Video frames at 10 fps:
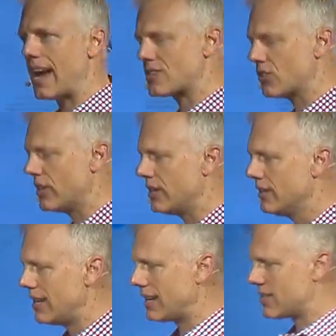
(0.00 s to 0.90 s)
actually
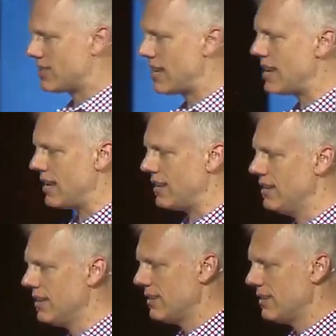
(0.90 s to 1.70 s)
exceed